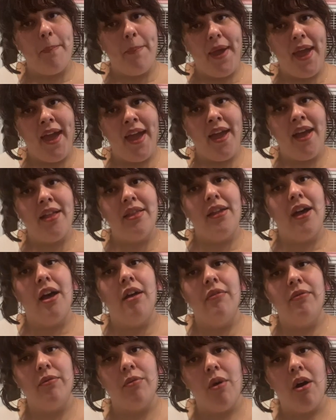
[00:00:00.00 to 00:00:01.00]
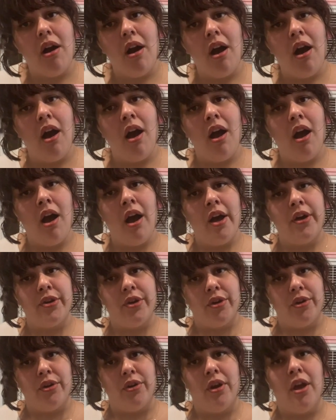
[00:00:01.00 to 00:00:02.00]
pail of
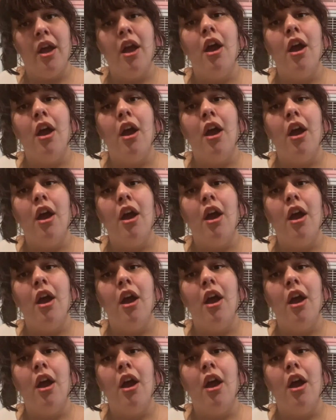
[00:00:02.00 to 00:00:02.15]
water.